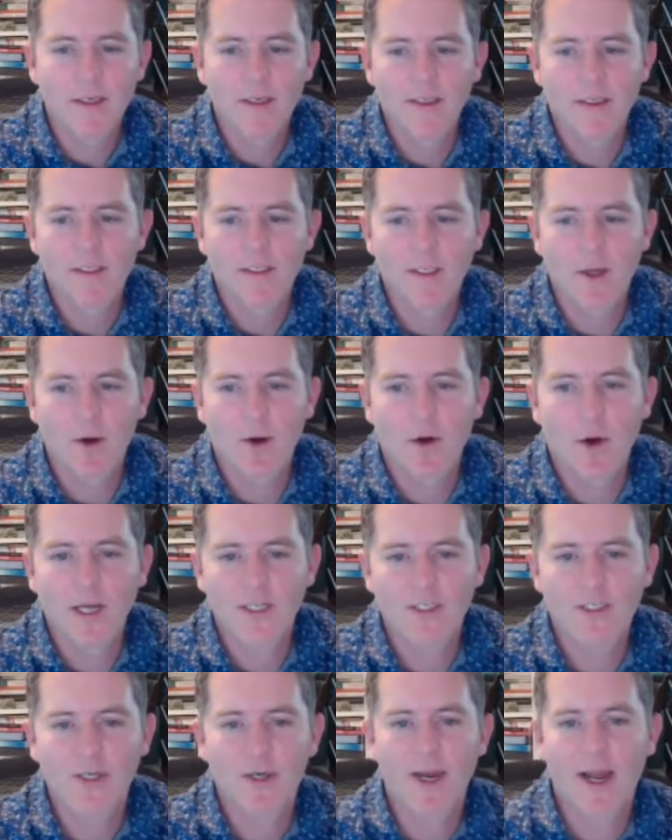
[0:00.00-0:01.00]
So I
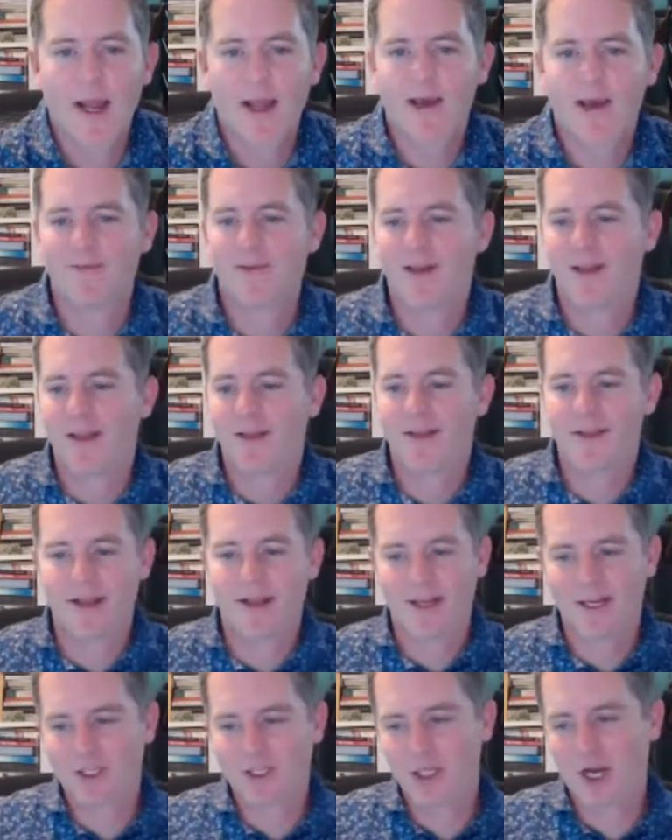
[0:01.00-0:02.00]
should have
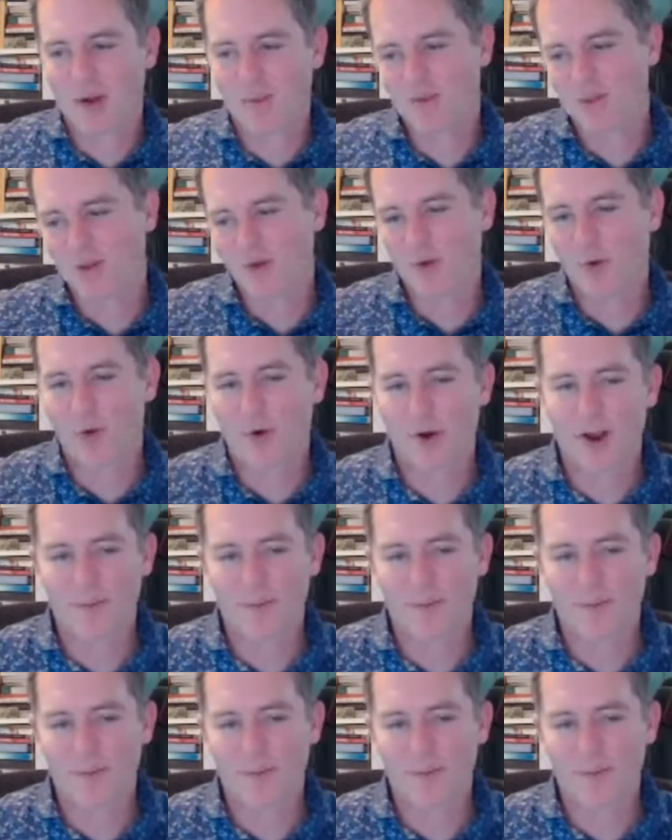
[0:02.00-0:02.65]
a shop tour